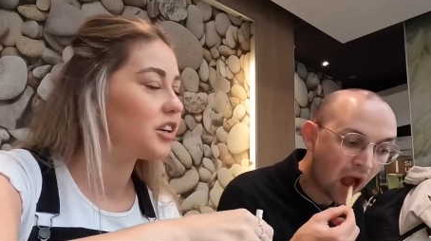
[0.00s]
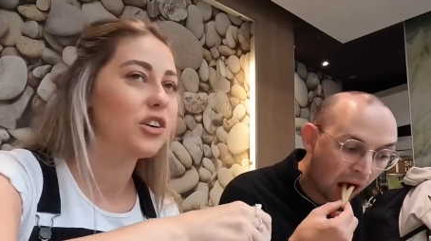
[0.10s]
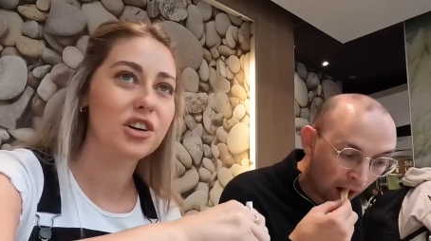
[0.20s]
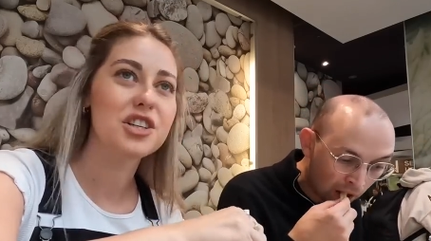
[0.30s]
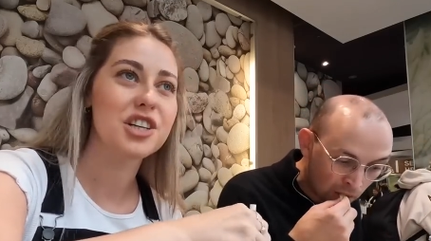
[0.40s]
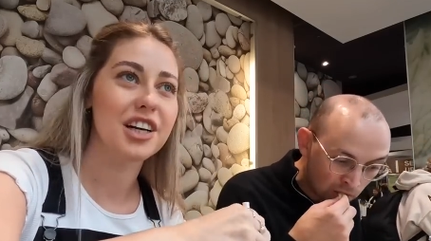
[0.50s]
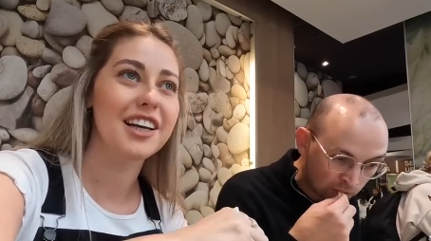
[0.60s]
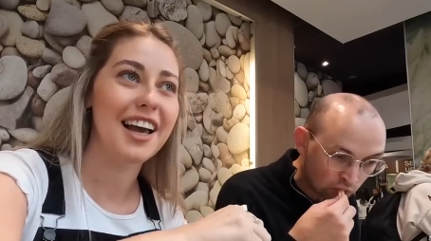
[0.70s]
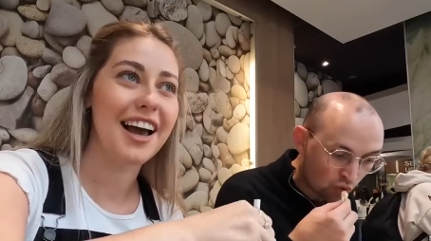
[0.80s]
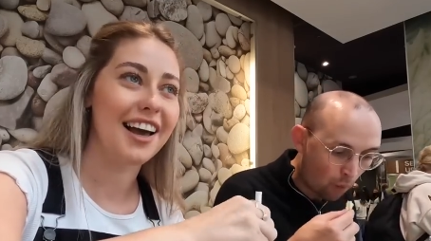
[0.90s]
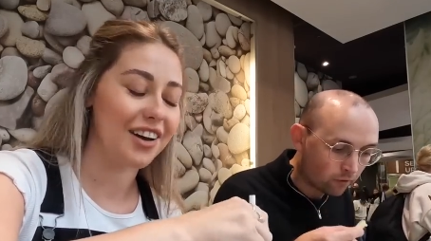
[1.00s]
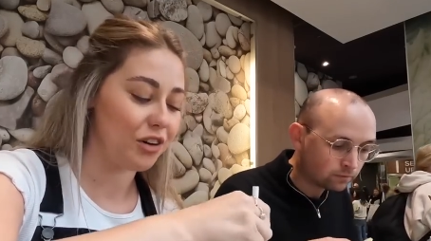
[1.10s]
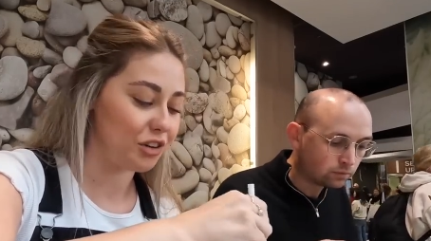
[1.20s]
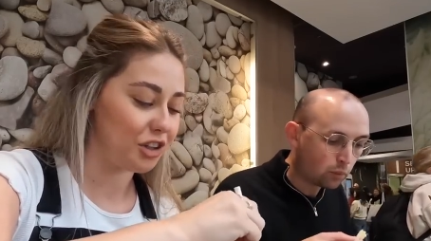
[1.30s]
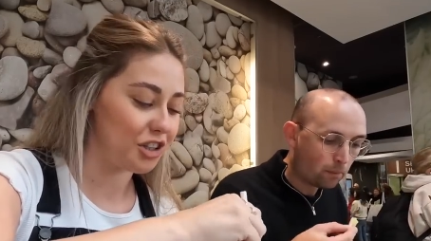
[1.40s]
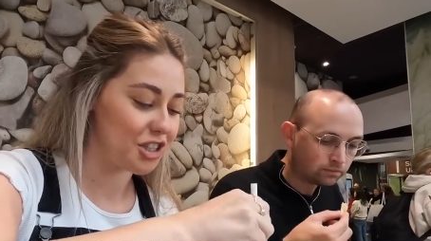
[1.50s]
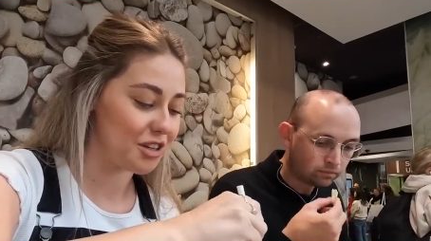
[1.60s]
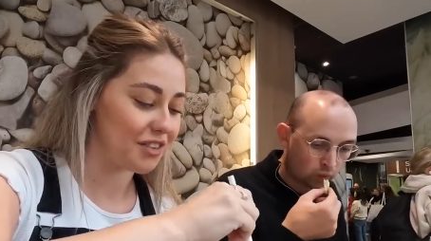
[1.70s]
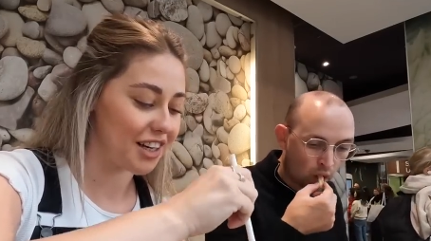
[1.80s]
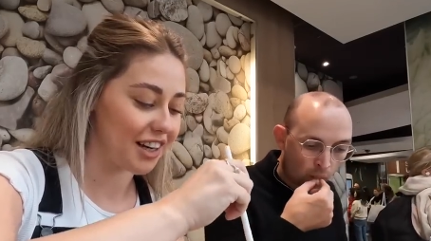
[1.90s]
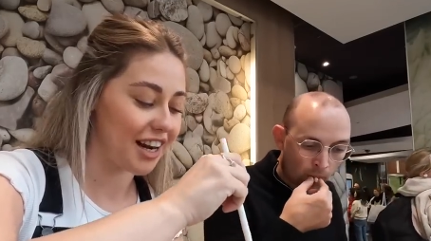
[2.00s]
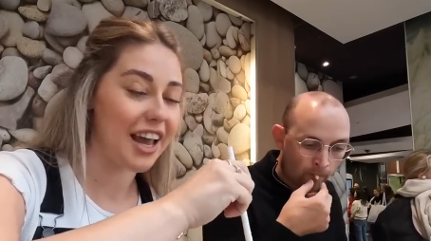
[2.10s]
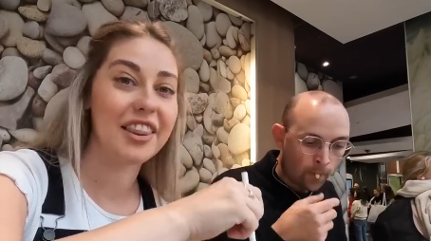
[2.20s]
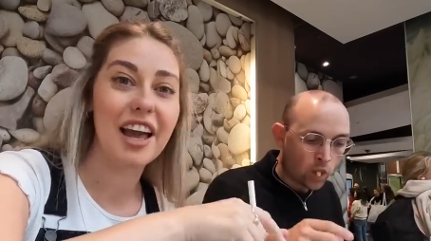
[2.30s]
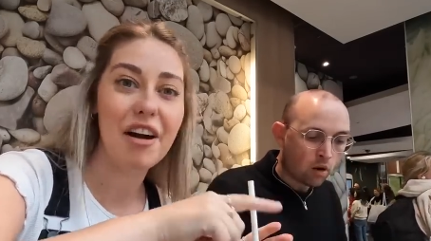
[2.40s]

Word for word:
Speaker 1: Yorkshire, yeah, on YouTube. They're great. And they